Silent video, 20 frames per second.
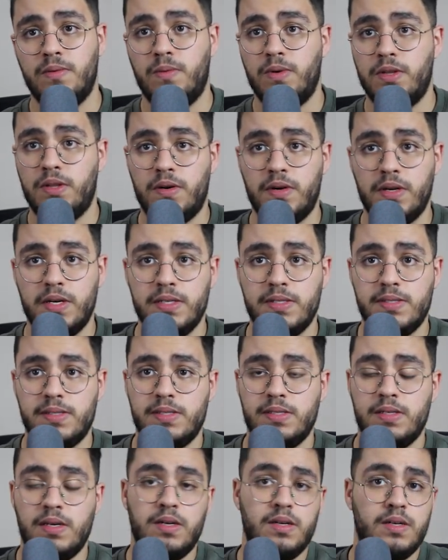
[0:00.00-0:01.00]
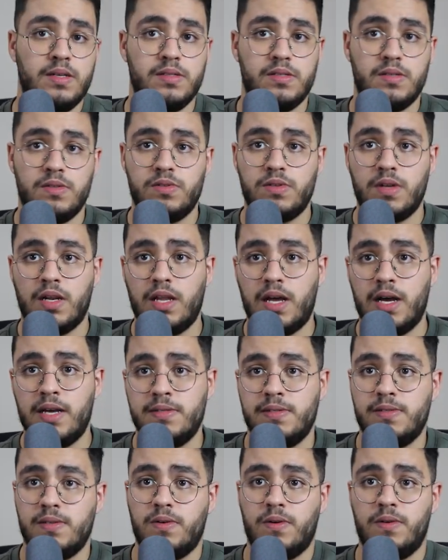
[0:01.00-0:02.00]
whether it's
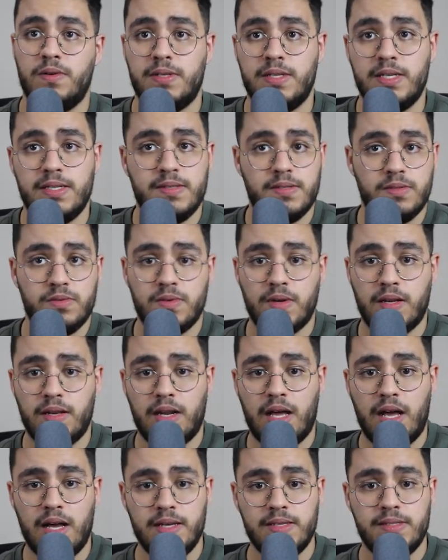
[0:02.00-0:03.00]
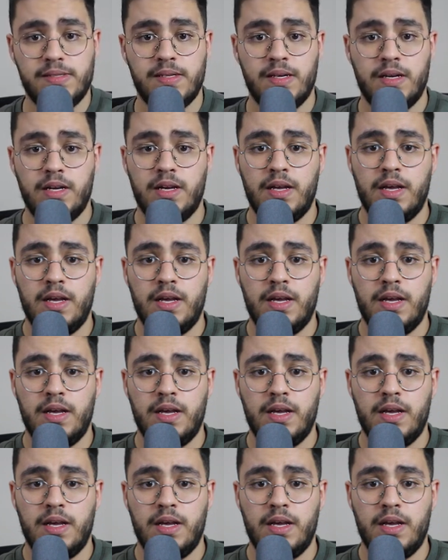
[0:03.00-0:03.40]
centralized or decentralized,